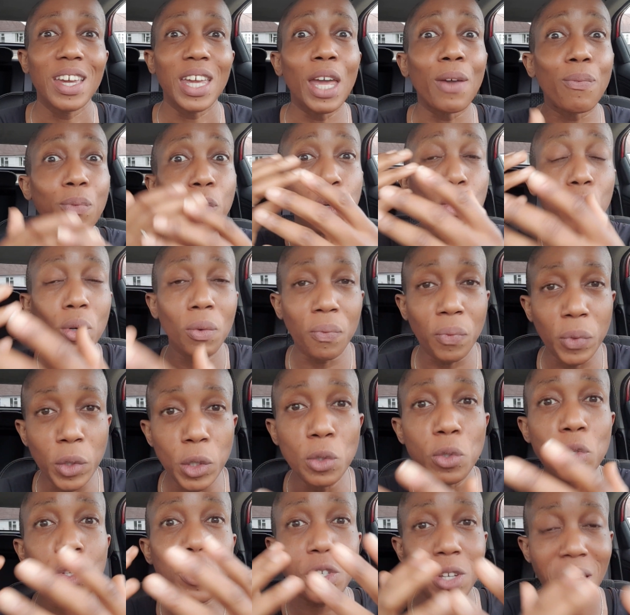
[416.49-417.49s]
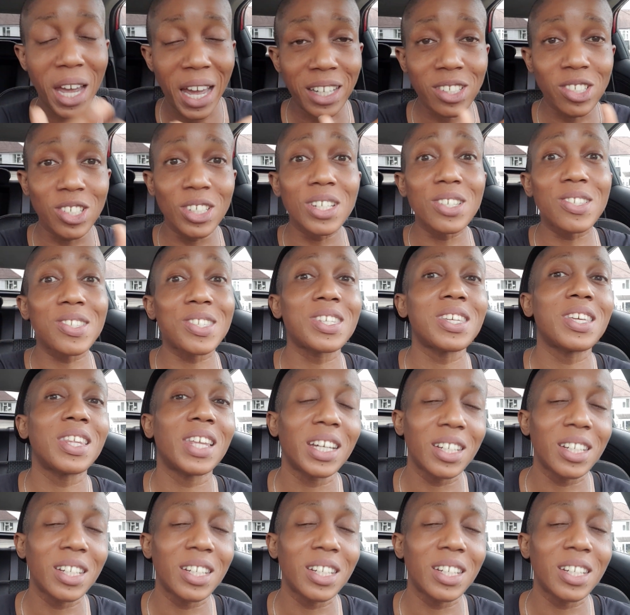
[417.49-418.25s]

if you refuse to actually see